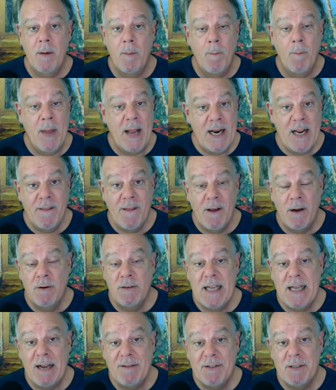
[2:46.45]
Many of
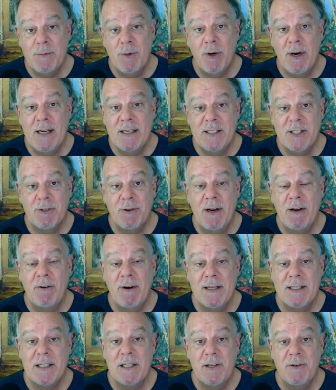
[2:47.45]
those have some great screen
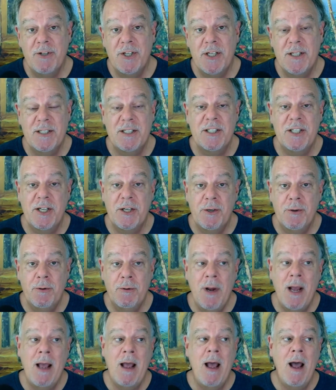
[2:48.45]
resolutions too.